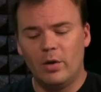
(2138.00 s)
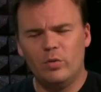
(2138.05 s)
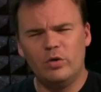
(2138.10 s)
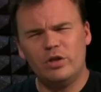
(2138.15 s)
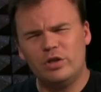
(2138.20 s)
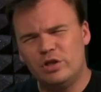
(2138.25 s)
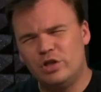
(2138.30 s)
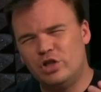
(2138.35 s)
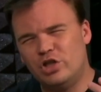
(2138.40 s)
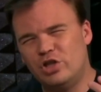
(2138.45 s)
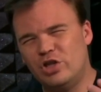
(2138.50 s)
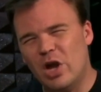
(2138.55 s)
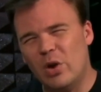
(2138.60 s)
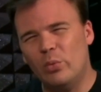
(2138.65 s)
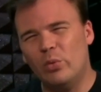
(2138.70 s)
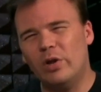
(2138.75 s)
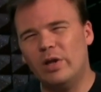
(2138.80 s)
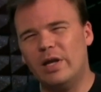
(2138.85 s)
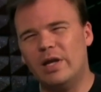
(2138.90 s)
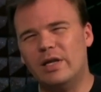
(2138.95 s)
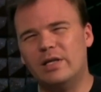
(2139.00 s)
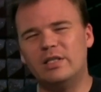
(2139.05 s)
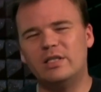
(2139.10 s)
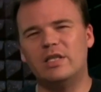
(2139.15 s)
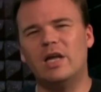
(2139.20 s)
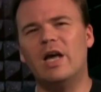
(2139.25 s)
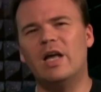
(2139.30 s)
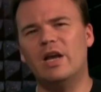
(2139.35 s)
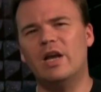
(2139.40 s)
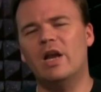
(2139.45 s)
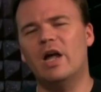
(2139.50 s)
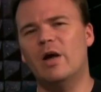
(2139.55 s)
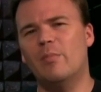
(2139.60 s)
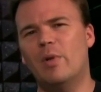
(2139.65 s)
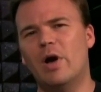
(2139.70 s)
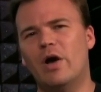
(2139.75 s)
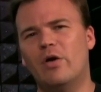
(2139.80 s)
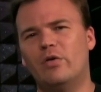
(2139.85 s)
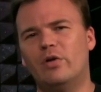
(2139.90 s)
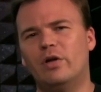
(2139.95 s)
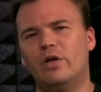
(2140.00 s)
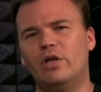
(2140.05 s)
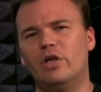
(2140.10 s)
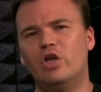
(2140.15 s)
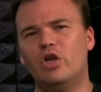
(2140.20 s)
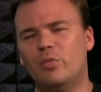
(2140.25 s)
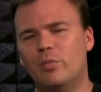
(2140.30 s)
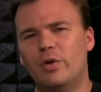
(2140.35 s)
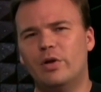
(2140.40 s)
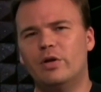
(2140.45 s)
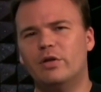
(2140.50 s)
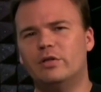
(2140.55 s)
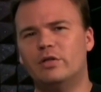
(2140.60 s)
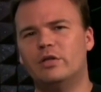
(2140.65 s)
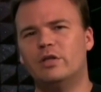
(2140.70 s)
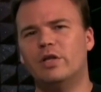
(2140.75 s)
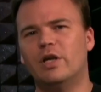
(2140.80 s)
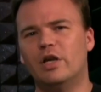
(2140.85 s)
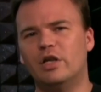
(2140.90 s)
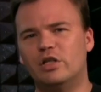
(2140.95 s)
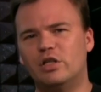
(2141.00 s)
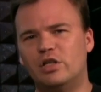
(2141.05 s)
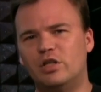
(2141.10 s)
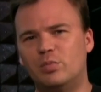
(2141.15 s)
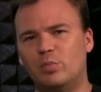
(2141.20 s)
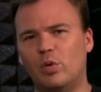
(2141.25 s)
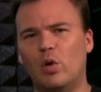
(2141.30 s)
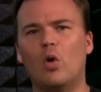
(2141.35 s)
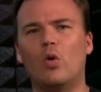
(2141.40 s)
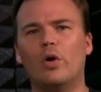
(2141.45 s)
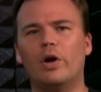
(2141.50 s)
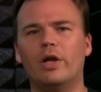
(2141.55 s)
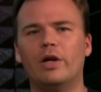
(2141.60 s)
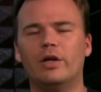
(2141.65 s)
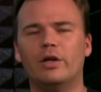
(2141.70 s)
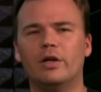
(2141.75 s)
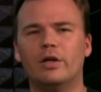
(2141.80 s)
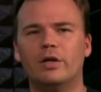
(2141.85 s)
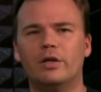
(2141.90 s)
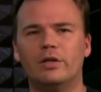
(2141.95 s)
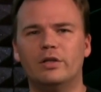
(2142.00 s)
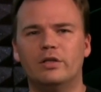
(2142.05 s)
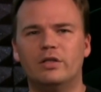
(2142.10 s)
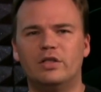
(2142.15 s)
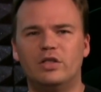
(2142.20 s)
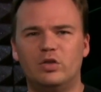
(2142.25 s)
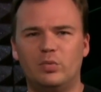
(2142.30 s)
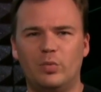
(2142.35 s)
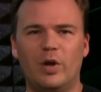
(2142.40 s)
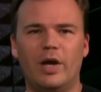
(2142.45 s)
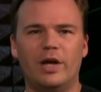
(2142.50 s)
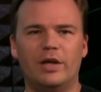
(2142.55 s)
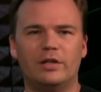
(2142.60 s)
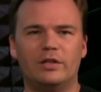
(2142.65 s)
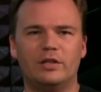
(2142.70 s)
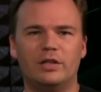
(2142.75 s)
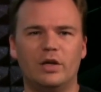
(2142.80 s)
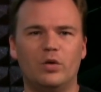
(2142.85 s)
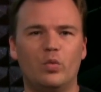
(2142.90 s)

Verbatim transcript: we're just generally excited about humans exploring space.